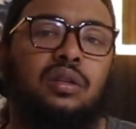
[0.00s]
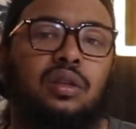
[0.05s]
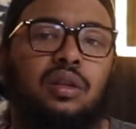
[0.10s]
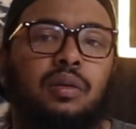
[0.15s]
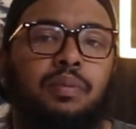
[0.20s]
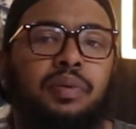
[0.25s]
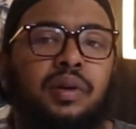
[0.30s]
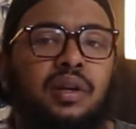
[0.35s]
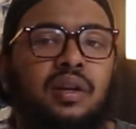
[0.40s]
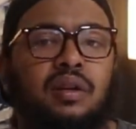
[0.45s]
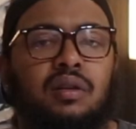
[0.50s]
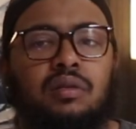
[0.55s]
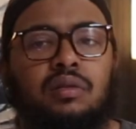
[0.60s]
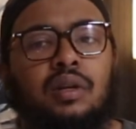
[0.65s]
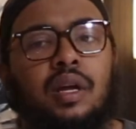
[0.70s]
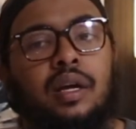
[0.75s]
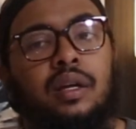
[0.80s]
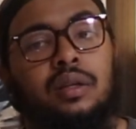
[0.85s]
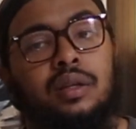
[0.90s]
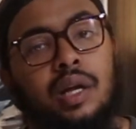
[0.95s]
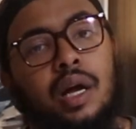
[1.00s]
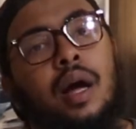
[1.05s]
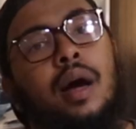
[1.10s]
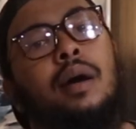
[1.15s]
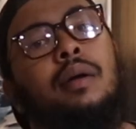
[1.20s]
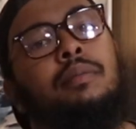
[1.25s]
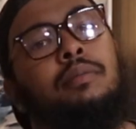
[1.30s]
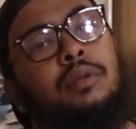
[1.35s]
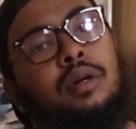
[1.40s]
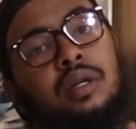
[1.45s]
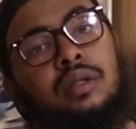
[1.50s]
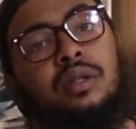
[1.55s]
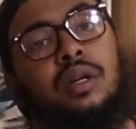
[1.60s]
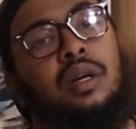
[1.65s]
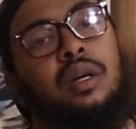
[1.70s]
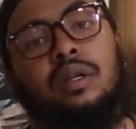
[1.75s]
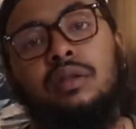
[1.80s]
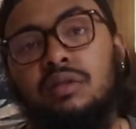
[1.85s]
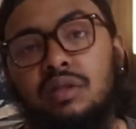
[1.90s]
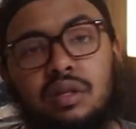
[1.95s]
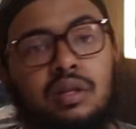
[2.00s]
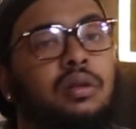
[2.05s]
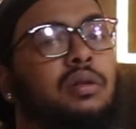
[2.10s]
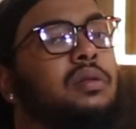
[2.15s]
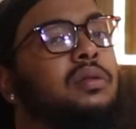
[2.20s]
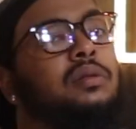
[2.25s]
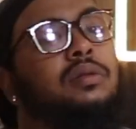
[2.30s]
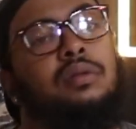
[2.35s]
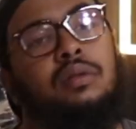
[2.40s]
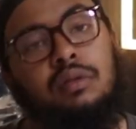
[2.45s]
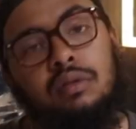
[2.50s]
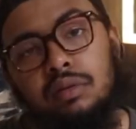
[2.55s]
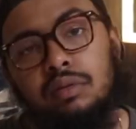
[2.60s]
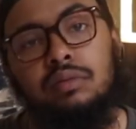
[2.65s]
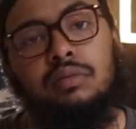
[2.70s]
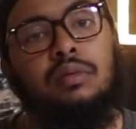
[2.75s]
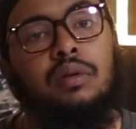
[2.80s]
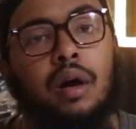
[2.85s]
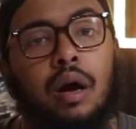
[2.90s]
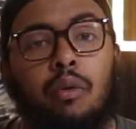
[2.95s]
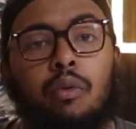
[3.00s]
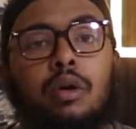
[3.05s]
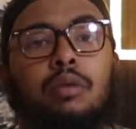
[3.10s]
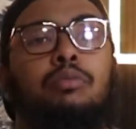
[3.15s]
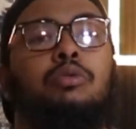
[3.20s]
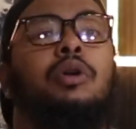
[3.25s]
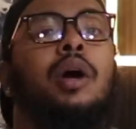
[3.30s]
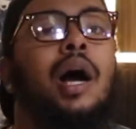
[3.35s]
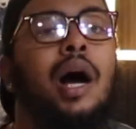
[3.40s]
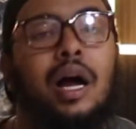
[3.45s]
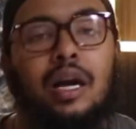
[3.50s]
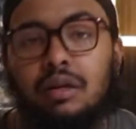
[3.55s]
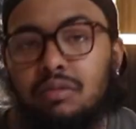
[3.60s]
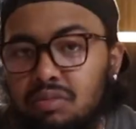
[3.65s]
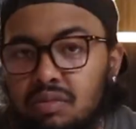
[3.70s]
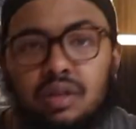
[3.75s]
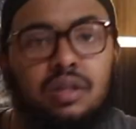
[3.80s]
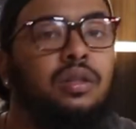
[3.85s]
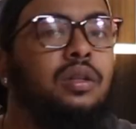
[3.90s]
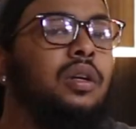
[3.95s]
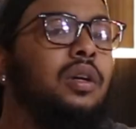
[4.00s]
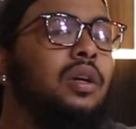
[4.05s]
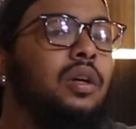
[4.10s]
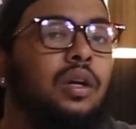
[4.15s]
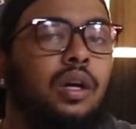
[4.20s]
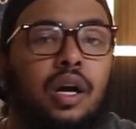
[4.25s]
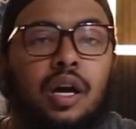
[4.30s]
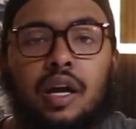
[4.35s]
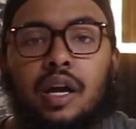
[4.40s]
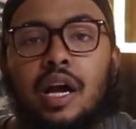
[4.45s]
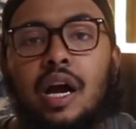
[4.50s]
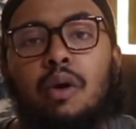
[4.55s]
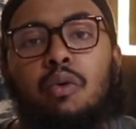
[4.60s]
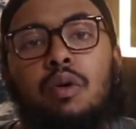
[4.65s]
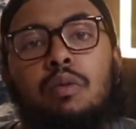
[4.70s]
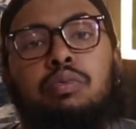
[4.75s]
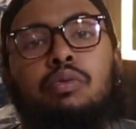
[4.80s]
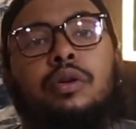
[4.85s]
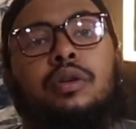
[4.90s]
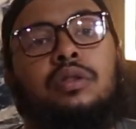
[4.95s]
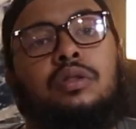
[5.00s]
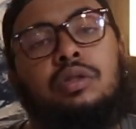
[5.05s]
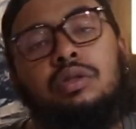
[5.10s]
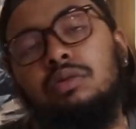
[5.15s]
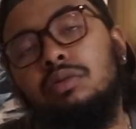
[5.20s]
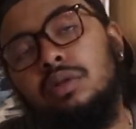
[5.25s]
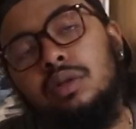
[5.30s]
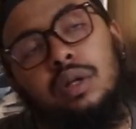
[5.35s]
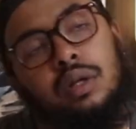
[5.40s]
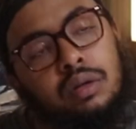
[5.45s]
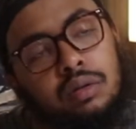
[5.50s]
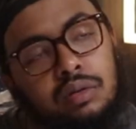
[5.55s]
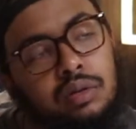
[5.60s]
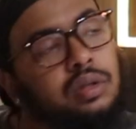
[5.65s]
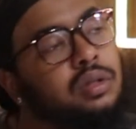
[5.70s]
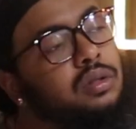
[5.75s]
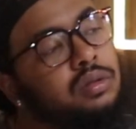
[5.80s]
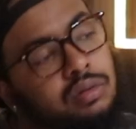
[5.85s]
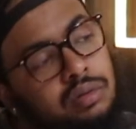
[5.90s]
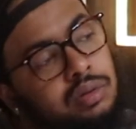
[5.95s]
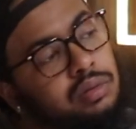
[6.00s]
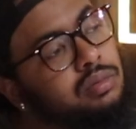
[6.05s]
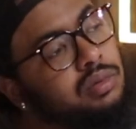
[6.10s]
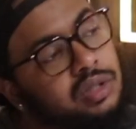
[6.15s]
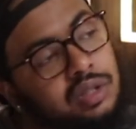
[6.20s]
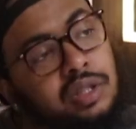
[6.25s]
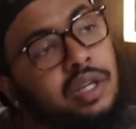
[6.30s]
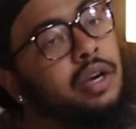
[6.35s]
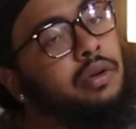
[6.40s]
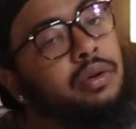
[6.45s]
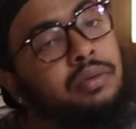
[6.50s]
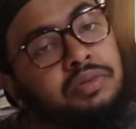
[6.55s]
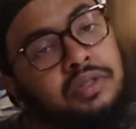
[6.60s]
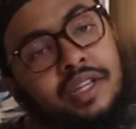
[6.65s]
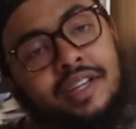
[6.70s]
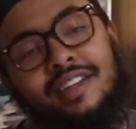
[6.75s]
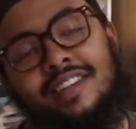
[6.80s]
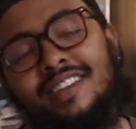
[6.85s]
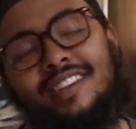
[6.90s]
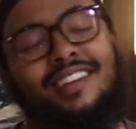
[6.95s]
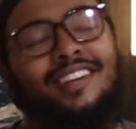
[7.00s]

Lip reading: Depending on like how much. I ain't saying, I want a Bugatti, but I ain't got 1.2, just saying what I'm saying.